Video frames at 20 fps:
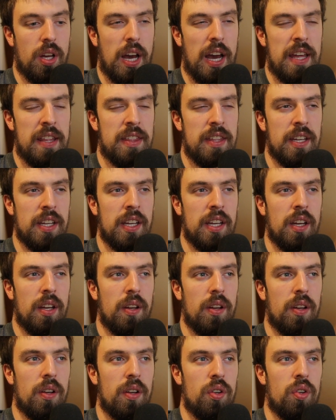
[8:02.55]
I think,
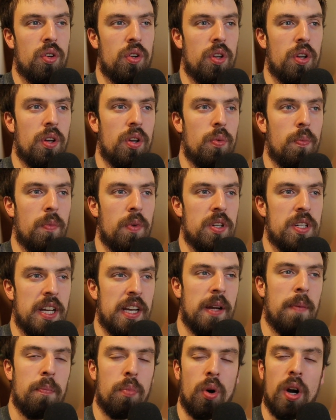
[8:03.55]

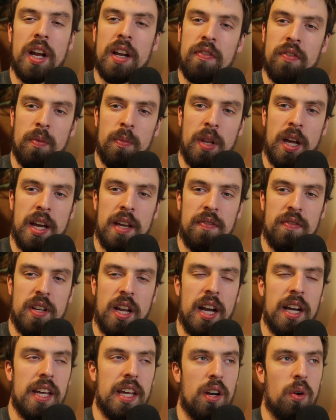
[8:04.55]
take a break from life,
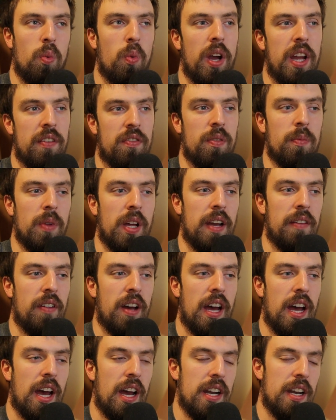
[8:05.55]
not get away from life.
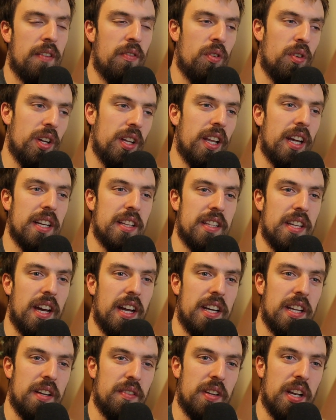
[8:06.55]
I never really liked the
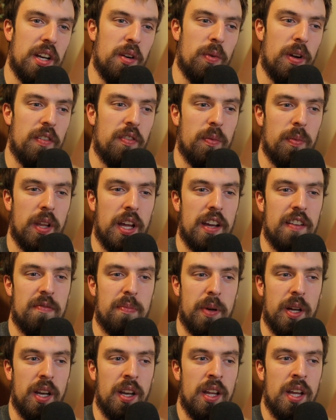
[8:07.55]
idea of getting away from life,
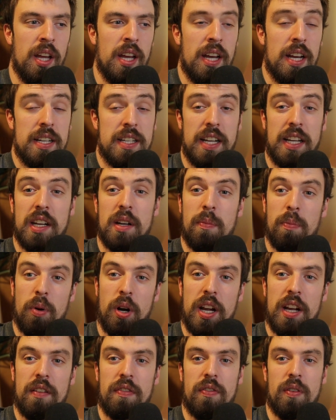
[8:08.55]
but taking a
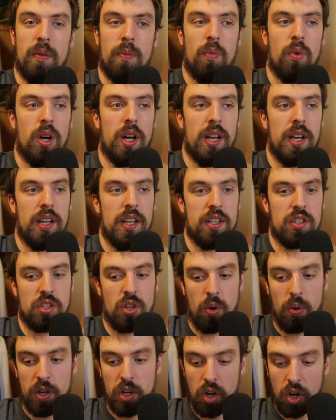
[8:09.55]
break from what is
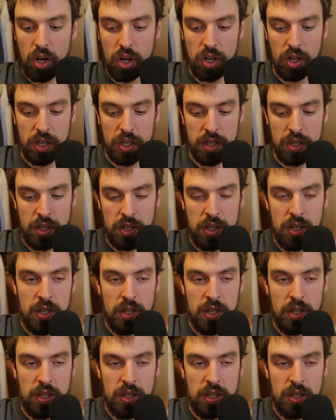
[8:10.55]
going on